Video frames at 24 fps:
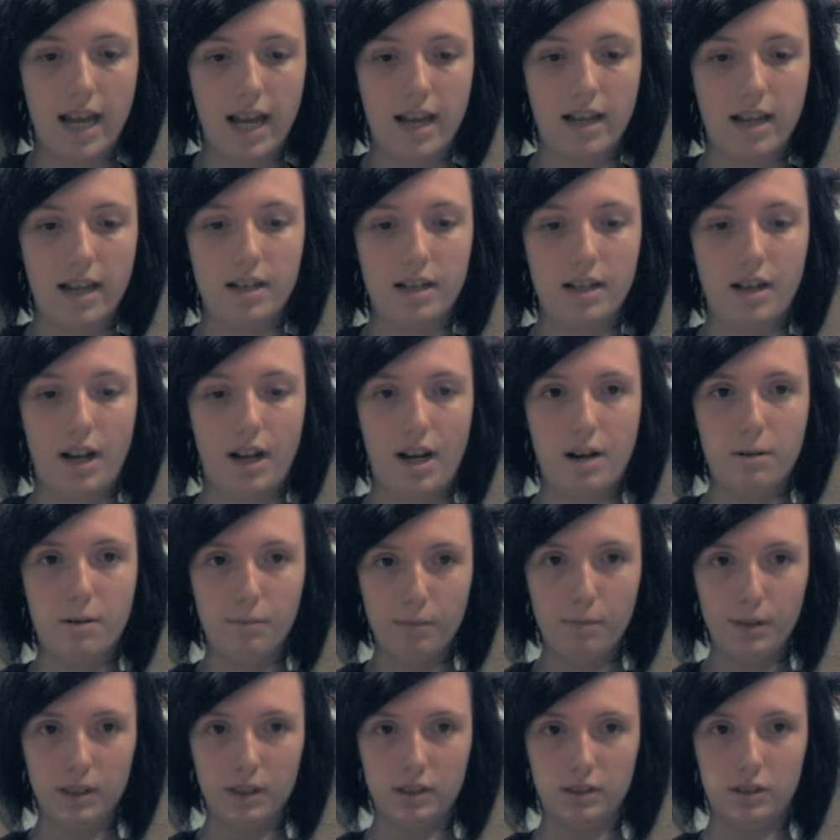and
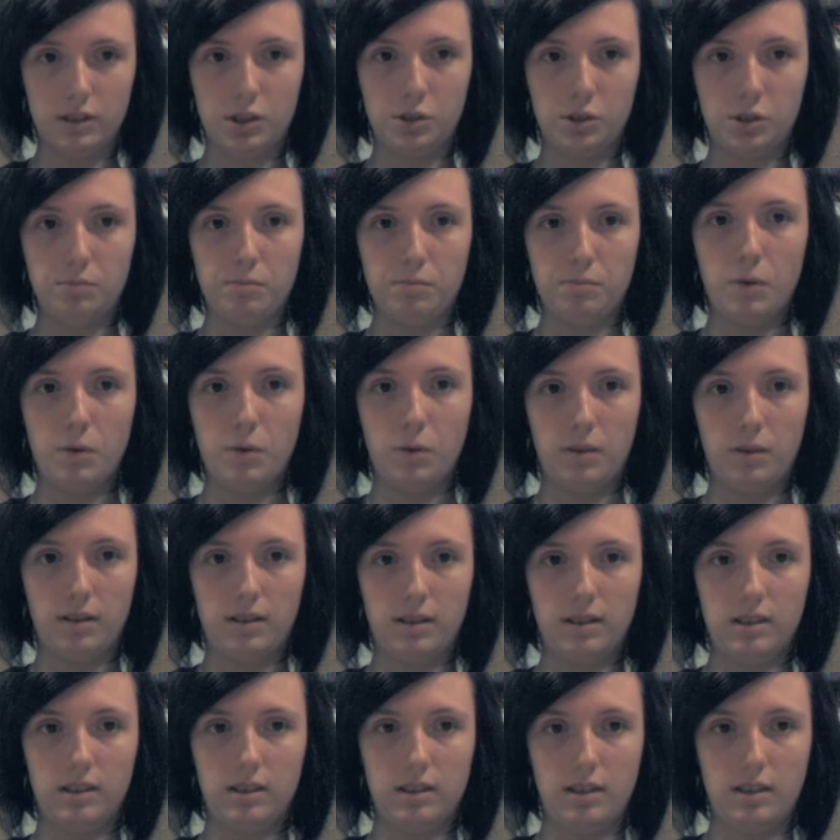how much
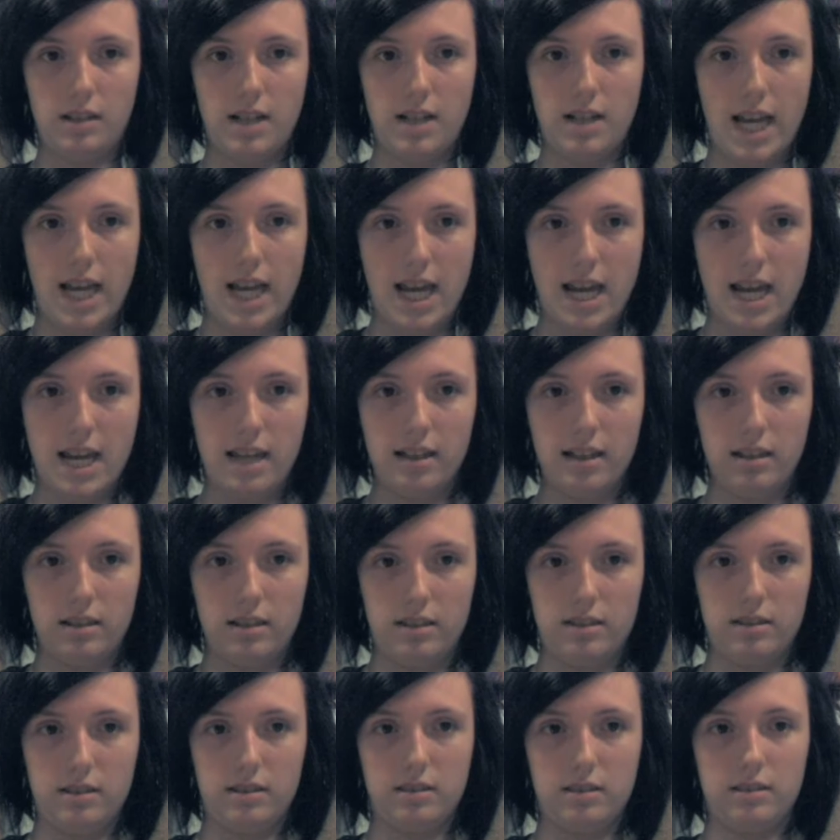more
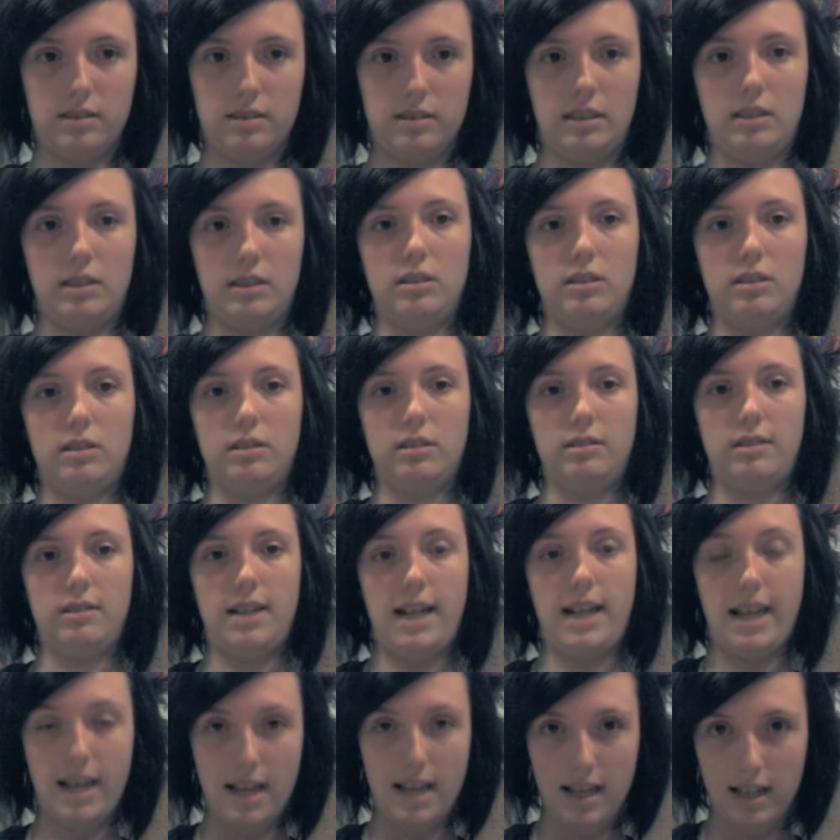hate there
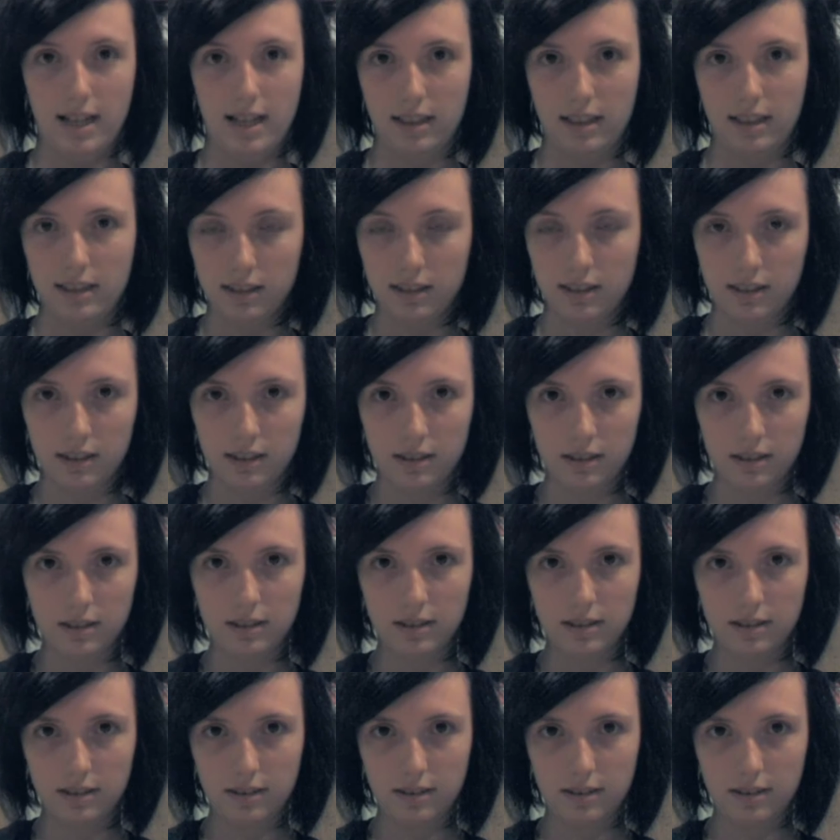is.